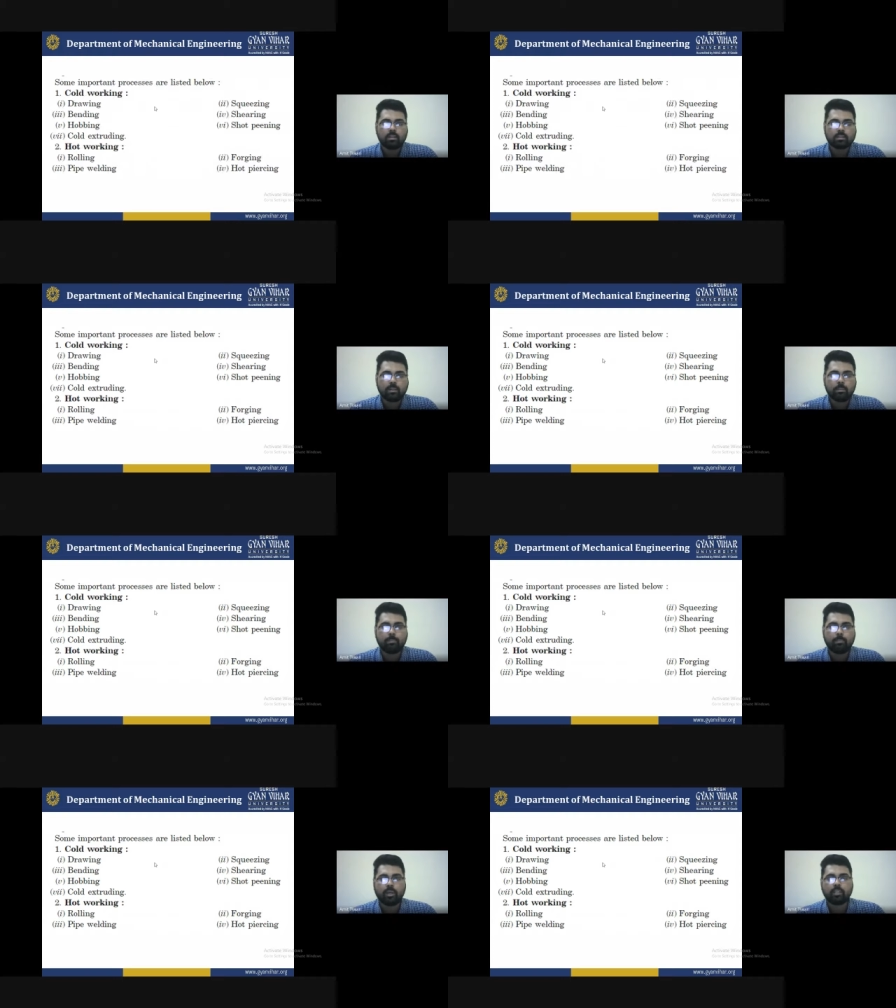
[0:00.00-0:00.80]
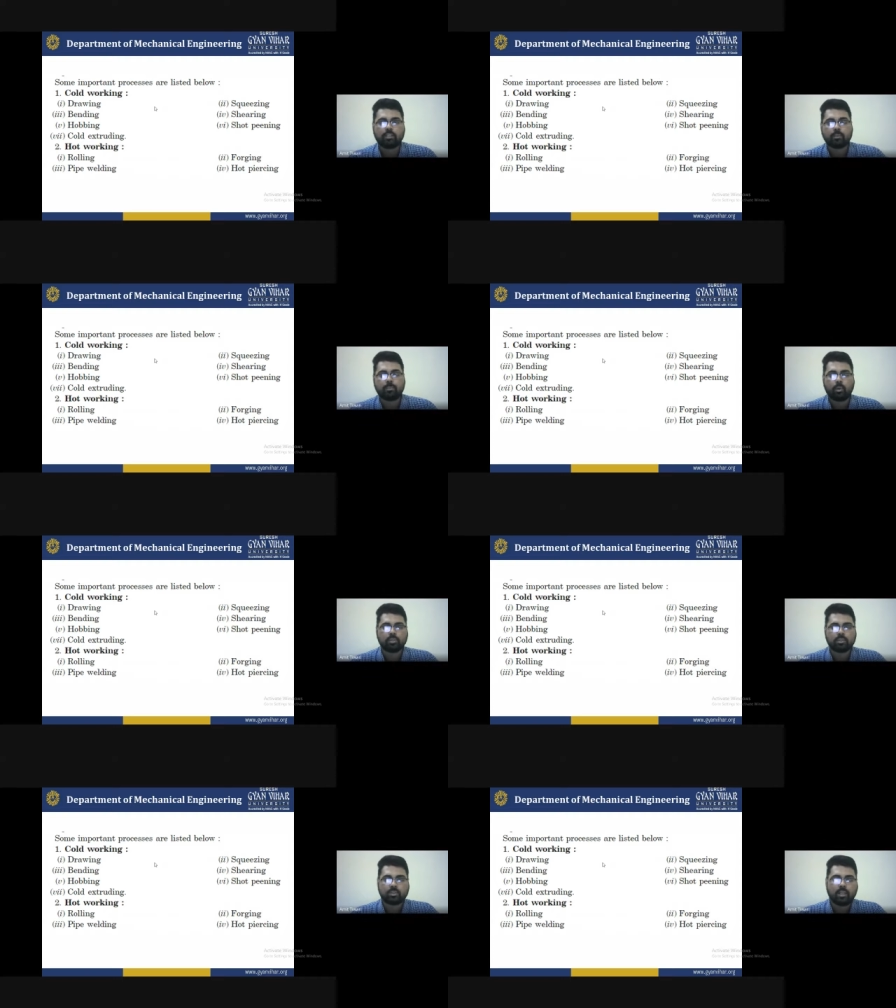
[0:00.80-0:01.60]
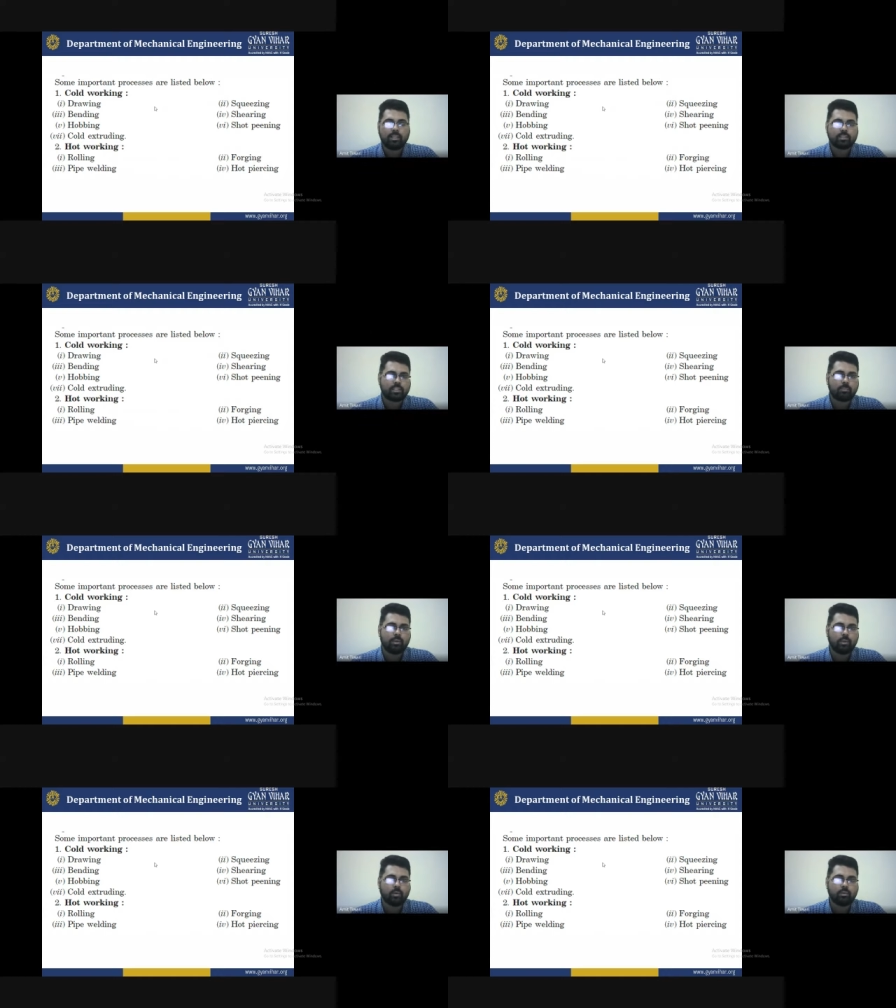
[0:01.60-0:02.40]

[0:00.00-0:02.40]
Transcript: Some important processes are listed below,